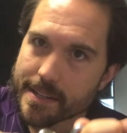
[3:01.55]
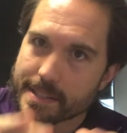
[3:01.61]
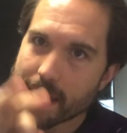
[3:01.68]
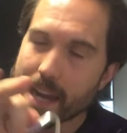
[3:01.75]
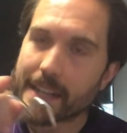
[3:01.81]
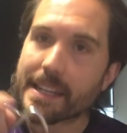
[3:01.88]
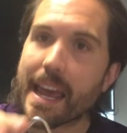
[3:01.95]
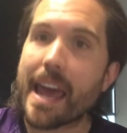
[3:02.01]

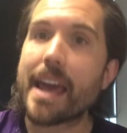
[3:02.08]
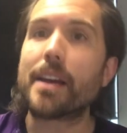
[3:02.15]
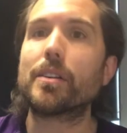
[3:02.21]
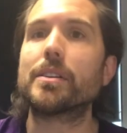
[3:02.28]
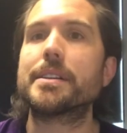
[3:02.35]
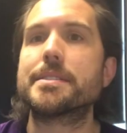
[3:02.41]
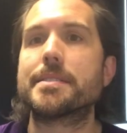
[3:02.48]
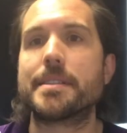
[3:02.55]
exact
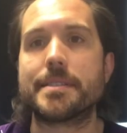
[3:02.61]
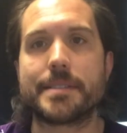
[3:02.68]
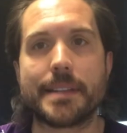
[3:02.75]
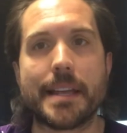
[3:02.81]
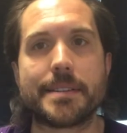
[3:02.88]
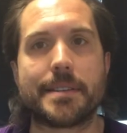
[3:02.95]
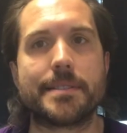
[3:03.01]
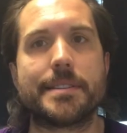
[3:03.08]
angle is that's
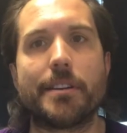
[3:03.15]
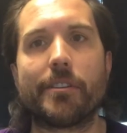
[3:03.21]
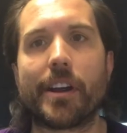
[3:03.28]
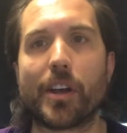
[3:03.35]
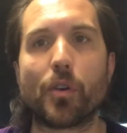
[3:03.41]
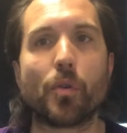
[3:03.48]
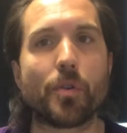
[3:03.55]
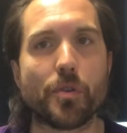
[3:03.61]

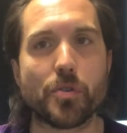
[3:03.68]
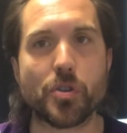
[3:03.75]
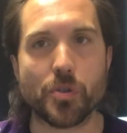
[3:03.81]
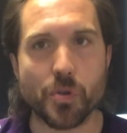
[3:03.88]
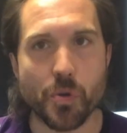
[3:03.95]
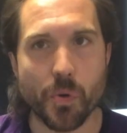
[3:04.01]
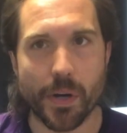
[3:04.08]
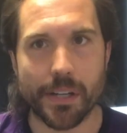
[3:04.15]
necessary in order to
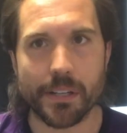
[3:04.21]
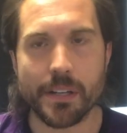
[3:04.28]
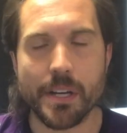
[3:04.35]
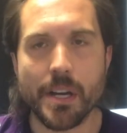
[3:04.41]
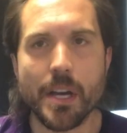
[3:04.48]
do it.